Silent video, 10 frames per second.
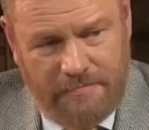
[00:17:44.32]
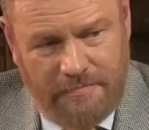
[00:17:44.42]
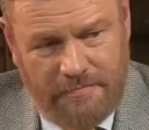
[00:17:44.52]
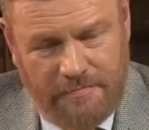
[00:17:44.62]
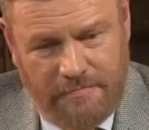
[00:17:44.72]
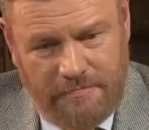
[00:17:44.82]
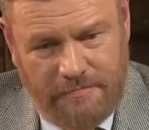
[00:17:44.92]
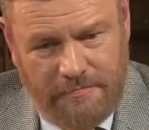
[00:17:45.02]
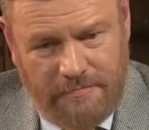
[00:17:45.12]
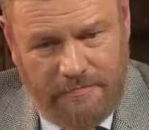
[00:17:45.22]

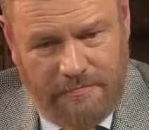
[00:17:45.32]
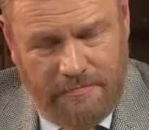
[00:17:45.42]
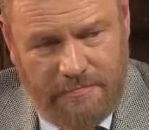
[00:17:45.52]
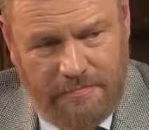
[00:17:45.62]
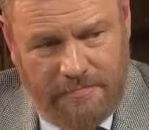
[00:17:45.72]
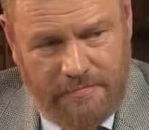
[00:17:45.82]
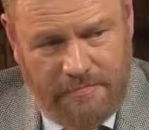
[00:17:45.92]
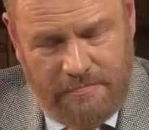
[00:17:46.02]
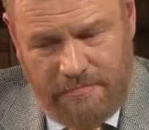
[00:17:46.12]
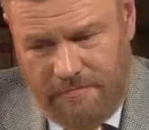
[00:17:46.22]

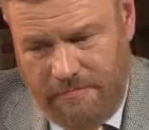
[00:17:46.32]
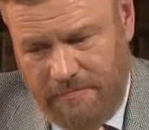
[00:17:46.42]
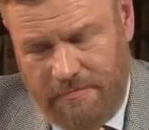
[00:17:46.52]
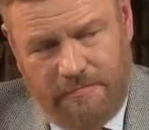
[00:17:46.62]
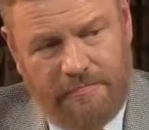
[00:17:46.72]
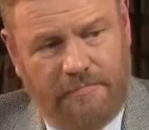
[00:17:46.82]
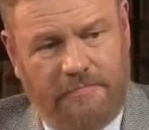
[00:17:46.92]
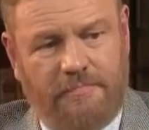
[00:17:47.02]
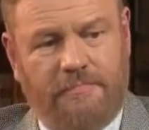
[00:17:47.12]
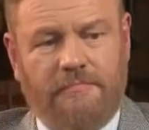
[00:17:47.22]

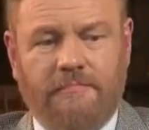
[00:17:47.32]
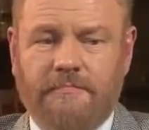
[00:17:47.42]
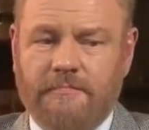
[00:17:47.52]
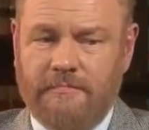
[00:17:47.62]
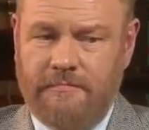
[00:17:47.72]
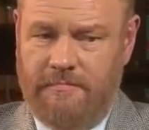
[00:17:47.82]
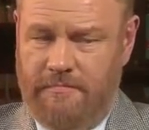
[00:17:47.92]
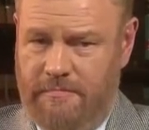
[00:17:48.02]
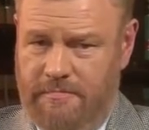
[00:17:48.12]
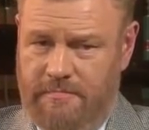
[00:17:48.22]

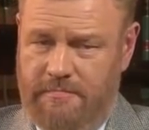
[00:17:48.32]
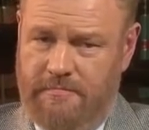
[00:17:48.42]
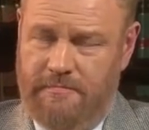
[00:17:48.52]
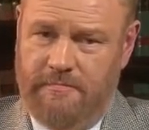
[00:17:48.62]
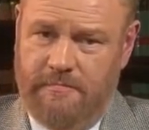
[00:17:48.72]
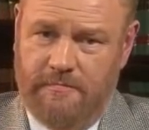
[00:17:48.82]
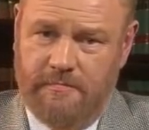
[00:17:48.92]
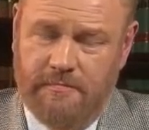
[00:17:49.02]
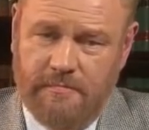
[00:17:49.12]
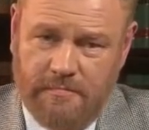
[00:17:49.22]

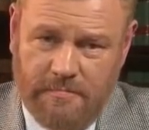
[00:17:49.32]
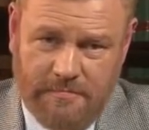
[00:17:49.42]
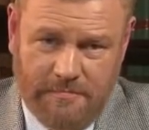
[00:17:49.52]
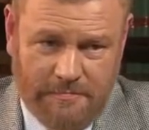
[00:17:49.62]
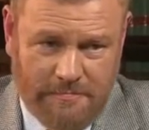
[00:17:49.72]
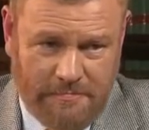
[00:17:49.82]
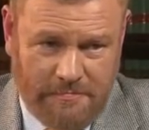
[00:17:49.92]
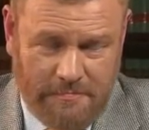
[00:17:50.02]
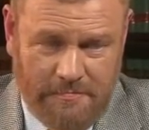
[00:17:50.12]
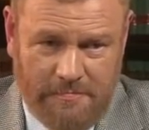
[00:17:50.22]

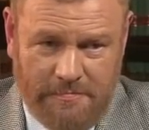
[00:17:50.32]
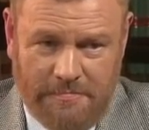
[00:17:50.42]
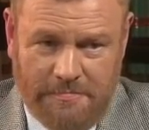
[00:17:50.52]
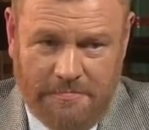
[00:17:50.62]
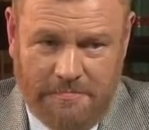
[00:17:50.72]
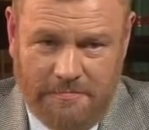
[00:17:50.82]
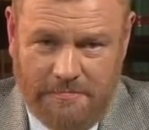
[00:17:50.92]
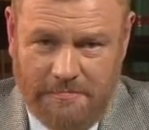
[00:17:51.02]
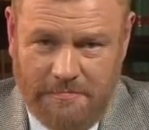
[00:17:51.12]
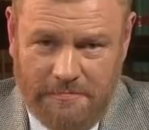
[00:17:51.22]

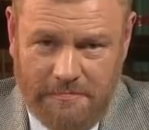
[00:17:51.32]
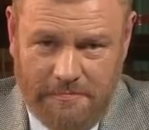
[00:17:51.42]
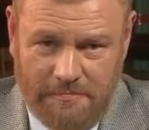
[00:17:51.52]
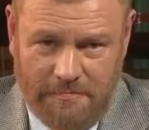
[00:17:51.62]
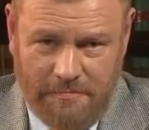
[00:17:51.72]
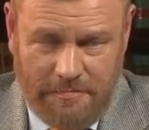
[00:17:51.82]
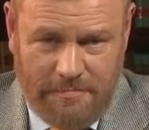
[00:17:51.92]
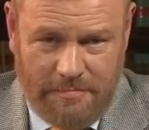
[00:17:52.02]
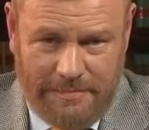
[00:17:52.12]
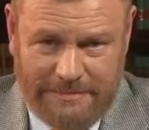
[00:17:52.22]
[no speech]